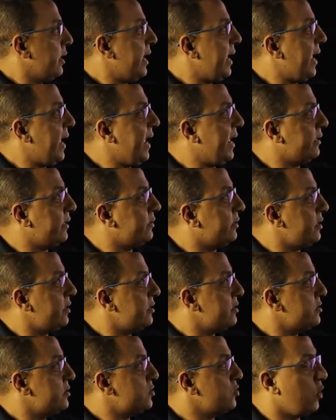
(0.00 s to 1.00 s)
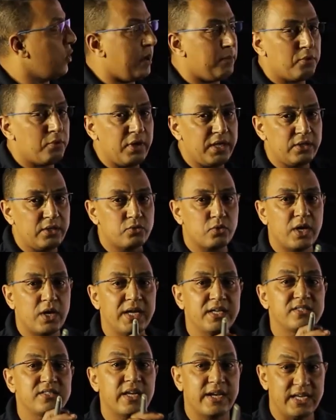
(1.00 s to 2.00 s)
And so I'm going to
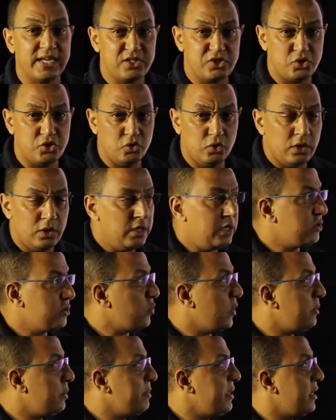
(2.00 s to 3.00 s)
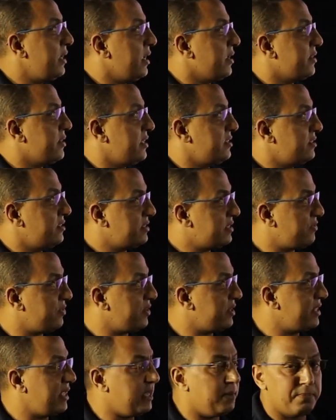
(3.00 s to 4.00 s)
write the ratio, it will be like this,
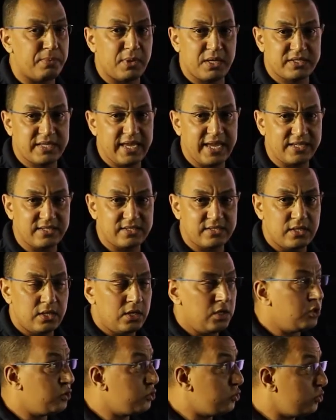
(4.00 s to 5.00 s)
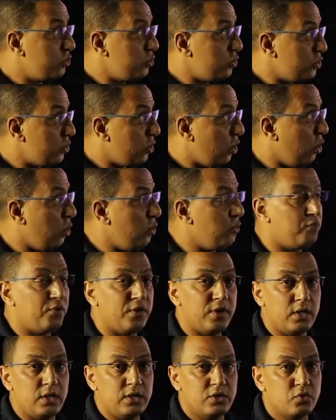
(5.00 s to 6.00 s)
17 plus x
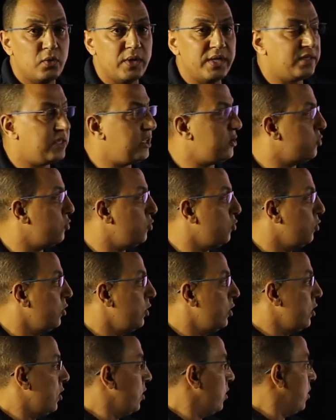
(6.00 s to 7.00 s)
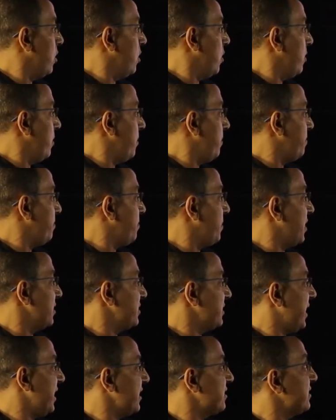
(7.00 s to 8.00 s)
over 22
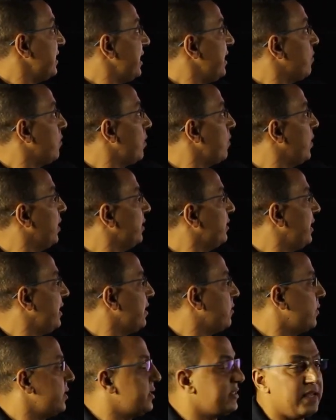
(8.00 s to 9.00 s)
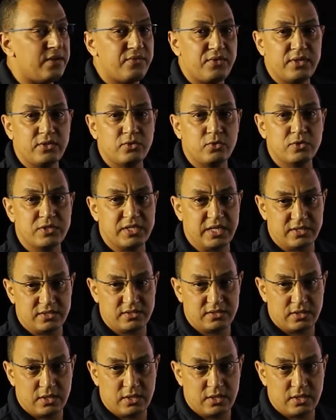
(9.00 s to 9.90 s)
plus x equal what? Equal 7 to 6.